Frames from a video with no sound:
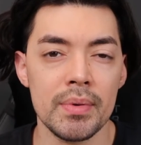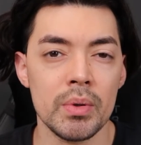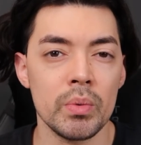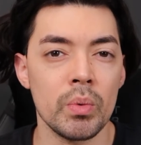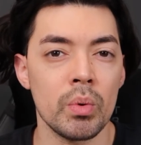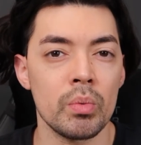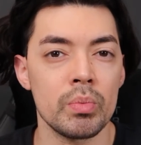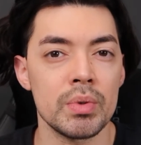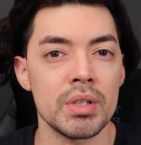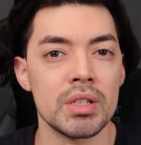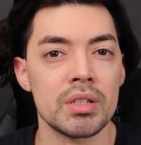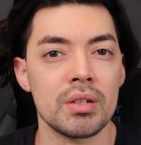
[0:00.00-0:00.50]
when
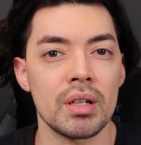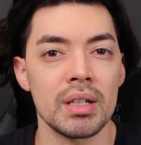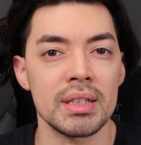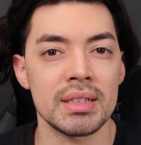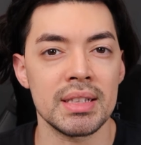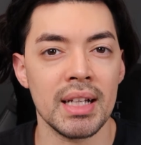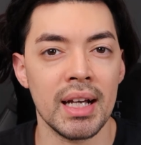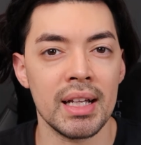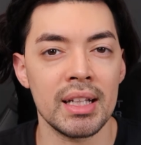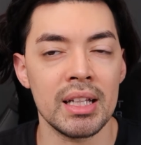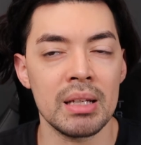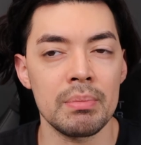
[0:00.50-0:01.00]
we start
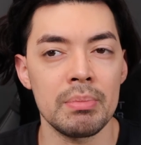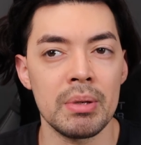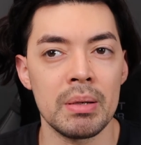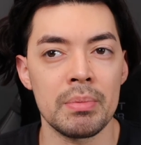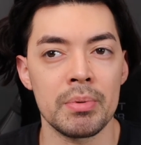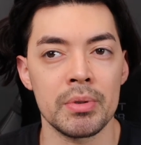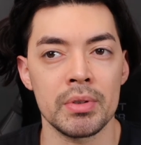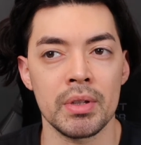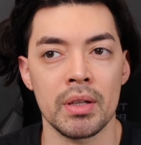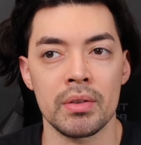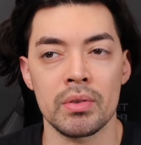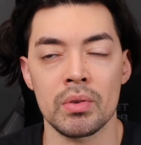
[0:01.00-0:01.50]
telling
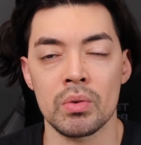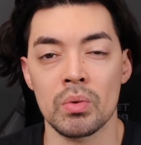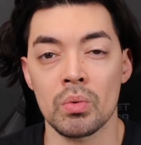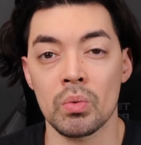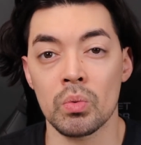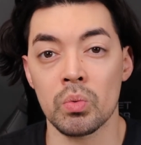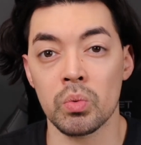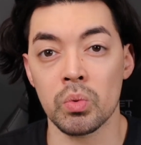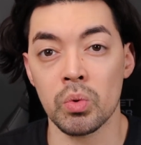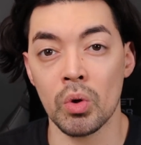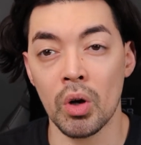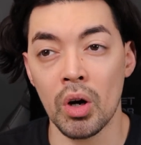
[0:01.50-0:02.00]
people that they're
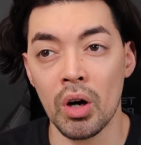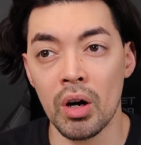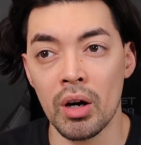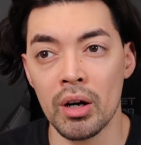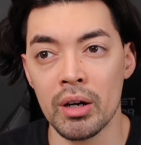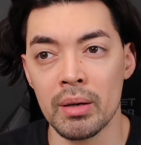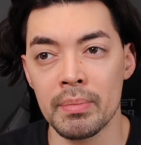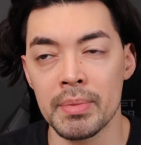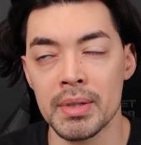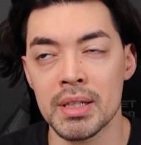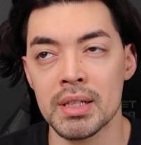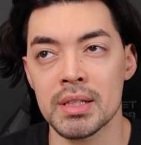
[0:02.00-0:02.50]
wrong
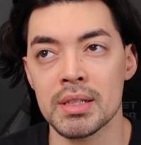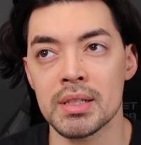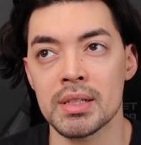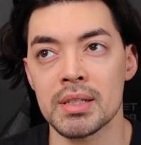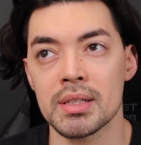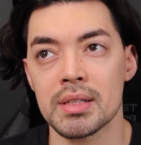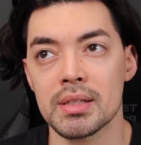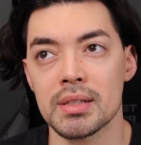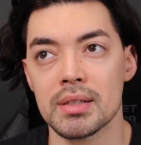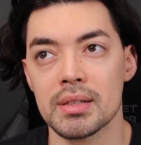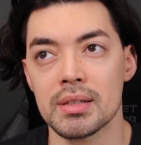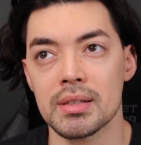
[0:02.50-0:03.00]

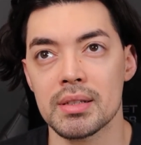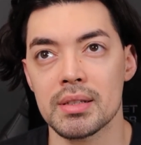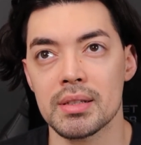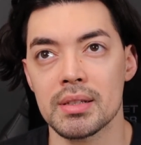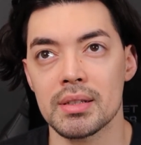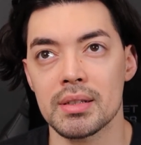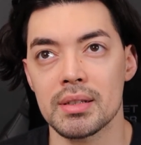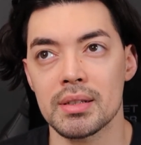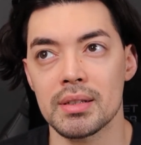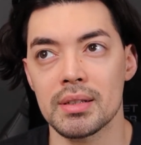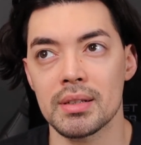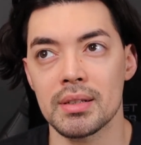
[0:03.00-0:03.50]
because
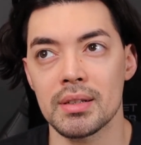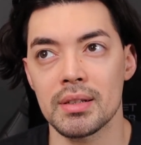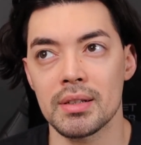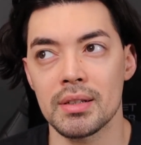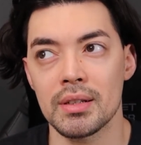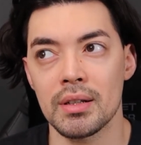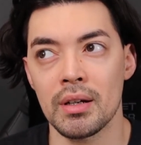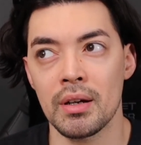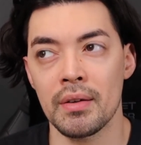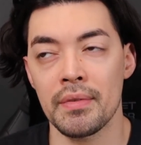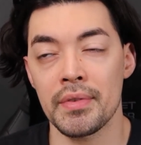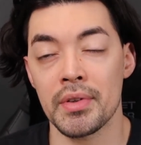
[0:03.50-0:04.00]

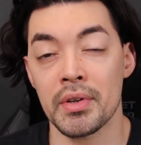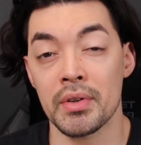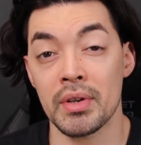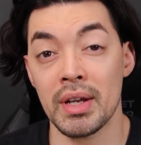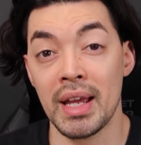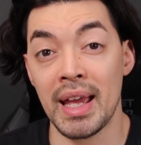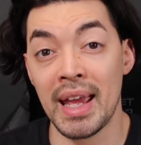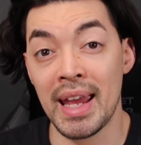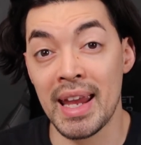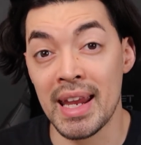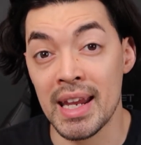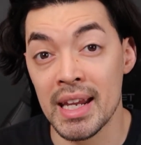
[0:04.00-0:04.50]
of their
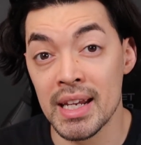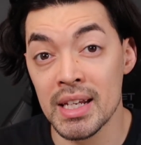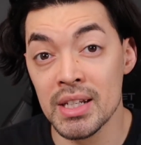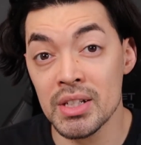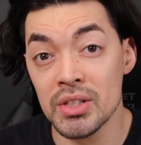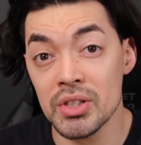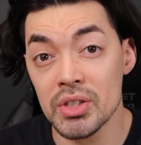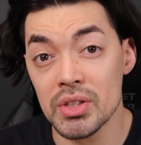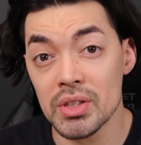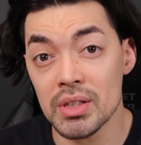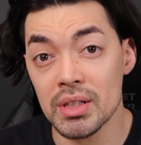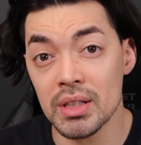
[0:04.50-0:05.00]

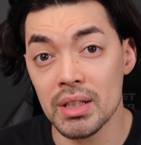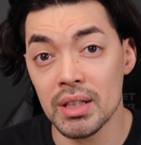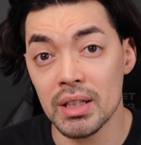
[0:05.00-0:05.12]
age,